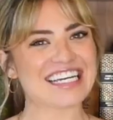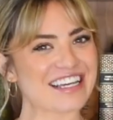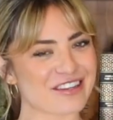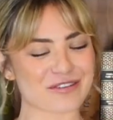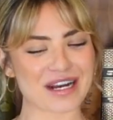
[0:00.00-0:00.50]

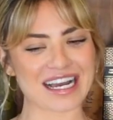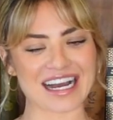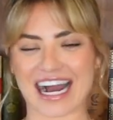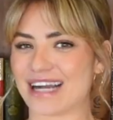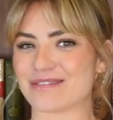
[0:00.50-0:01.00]
Either way,
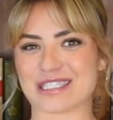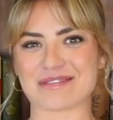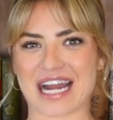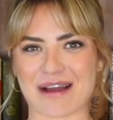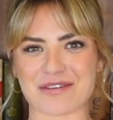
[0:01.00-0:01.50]
I'm
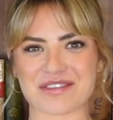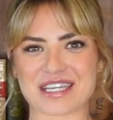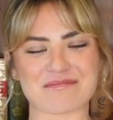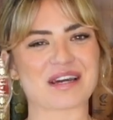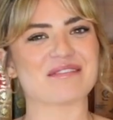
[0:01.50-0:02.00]
super happy with
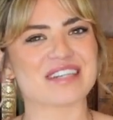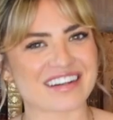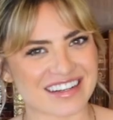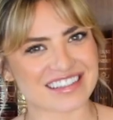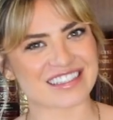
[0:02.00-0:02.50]
it, but I'm
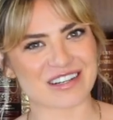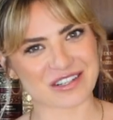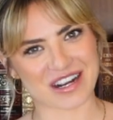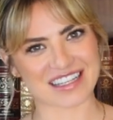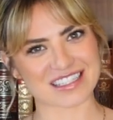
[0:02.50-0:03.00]
curious to know
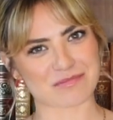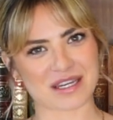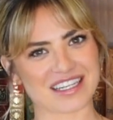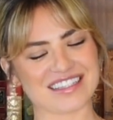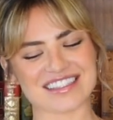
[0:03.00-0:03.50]
your guys'
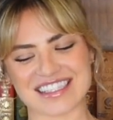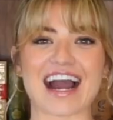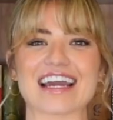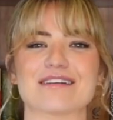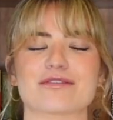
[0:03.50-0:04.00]
opinions.
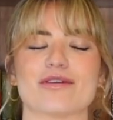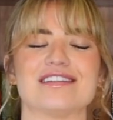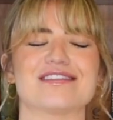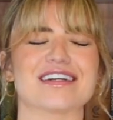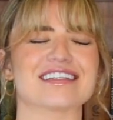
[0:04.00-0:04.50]
I am going
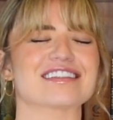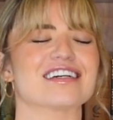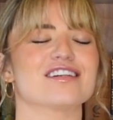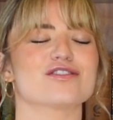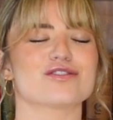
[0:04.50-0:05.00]
to get
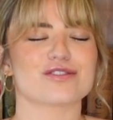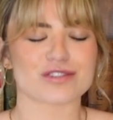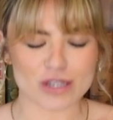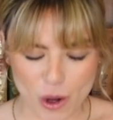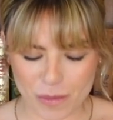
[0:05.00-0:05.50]

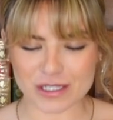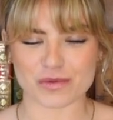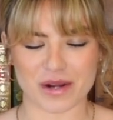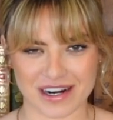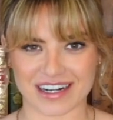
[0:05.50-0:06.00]
so much
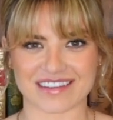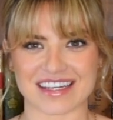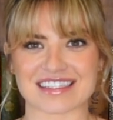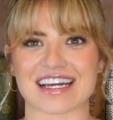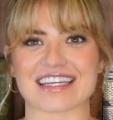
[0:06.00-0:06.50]
wear out of
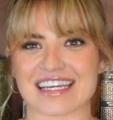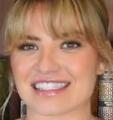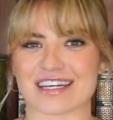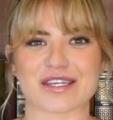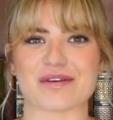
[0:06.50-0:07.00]
this. I can't
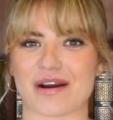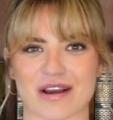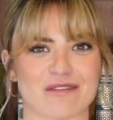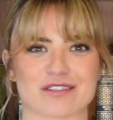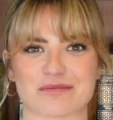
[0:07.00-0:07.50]
tell you how
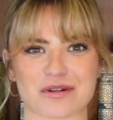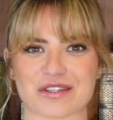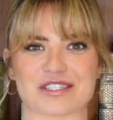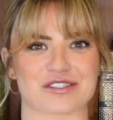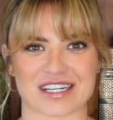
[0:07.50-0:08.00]
comfortable
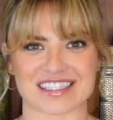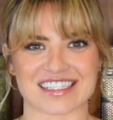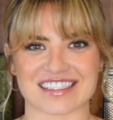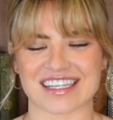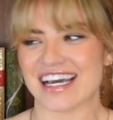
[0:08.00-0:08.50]
this dress
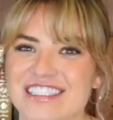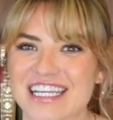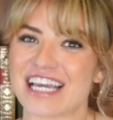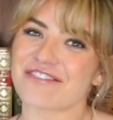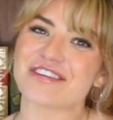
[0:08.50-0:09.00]
is.
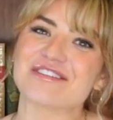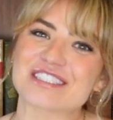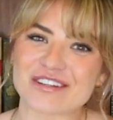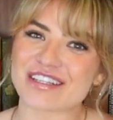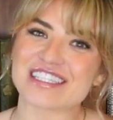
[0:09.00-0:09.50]
If you
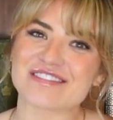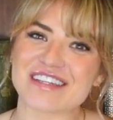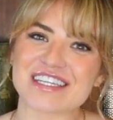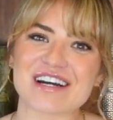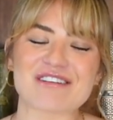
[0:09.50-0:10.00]
enjoyed this
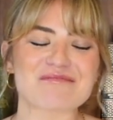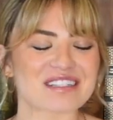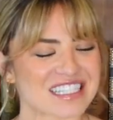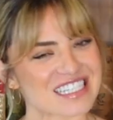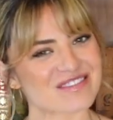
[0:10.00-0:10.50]
video,
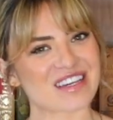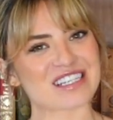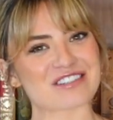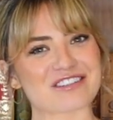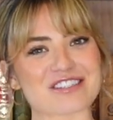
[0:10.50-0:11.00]
please make
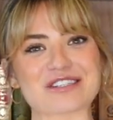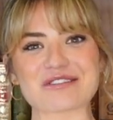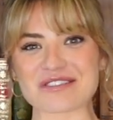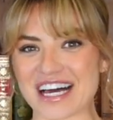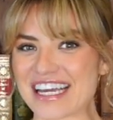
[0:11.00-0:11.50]
sure
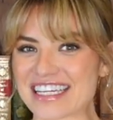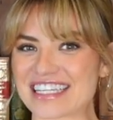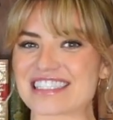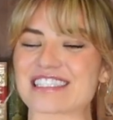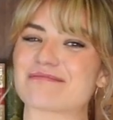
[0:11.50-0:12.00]
to like
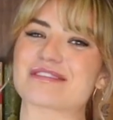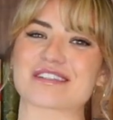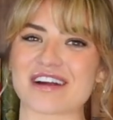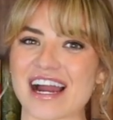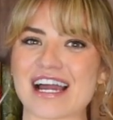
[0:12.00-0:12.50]
and
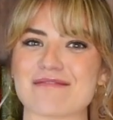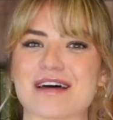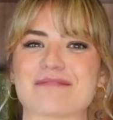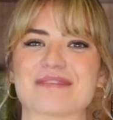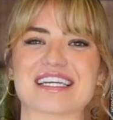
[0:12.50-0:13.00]
subscribe.
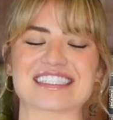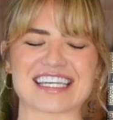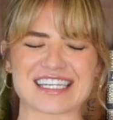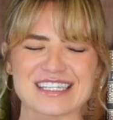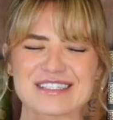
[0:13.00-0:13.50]
That makes
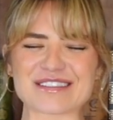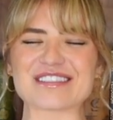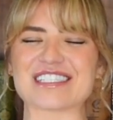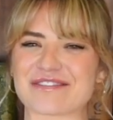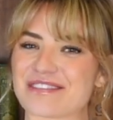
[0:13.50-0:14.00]
a
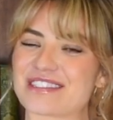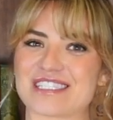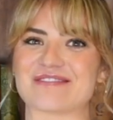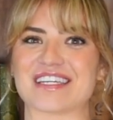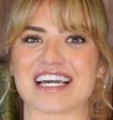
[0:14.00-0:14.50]
huge difference
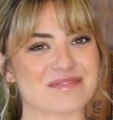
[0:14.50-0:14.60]
to me.